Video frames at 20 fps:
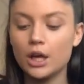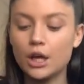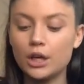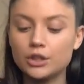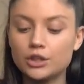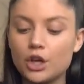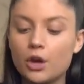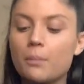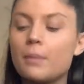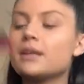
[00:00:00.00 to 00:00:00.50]

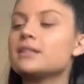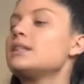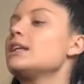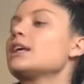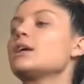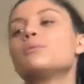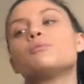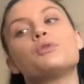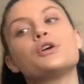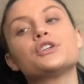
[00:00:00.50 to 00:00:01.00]
So my
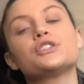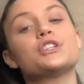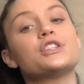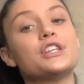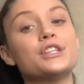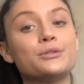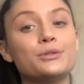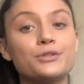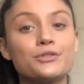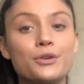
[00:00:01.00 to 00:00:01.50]
slicking brush,
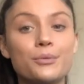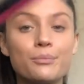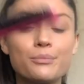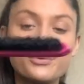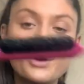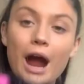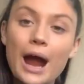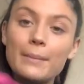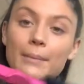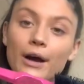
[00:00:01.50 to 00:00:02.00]
this is from
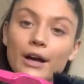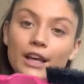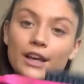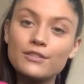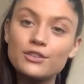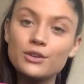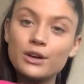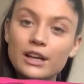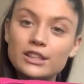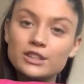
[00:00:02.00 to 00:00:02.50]
Primark, if
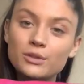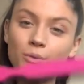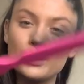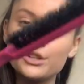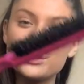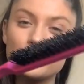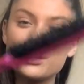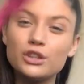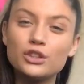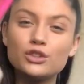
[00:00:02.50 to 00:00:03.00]
you guys are
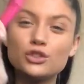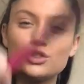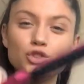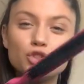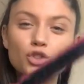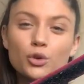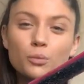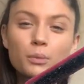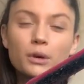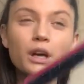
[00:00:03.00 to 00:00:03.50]
wondering,
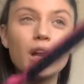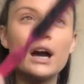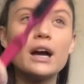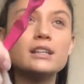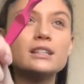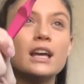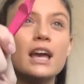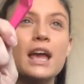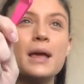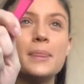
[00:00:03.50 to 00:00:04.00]
super good.
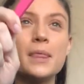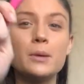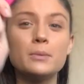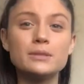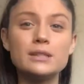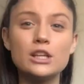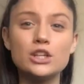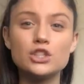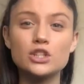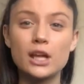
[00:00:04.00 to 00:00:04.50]
It was
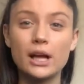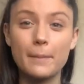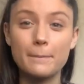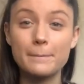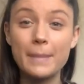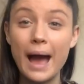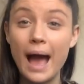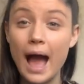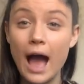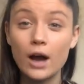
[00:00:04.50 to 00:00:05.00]
literally like a
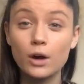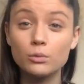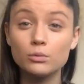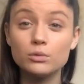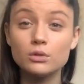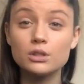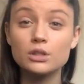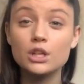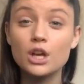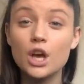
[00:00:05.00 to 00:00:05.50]

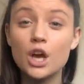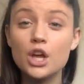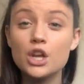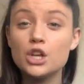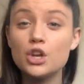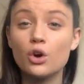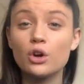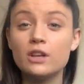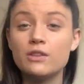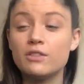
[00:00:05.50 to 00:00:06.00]
pound,
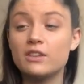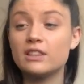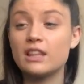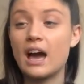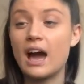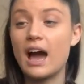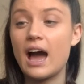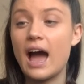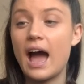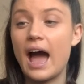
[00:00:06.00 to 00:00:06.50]
not even
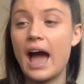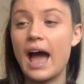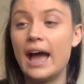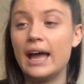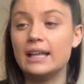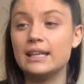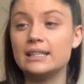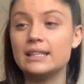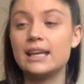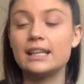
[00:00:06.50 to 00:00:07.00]
that,
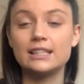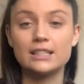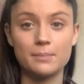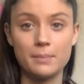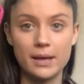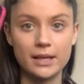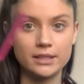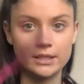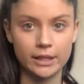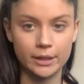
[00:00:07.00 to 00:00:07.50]
and it's
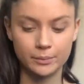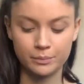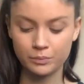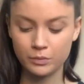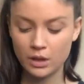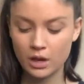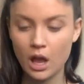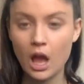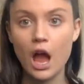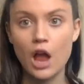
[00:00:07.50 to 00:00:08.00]
amazing.
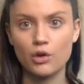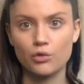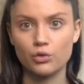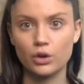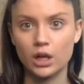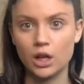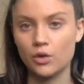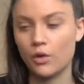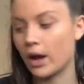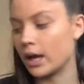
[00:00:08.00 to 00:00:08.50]
I
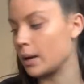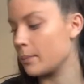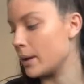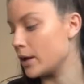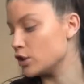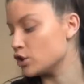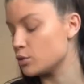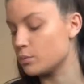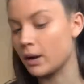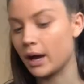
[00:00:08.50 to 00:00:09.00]
really
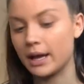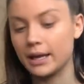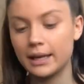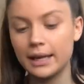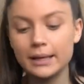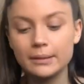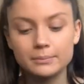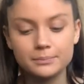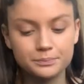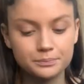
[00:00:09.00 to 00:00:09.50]
recommend you buying it.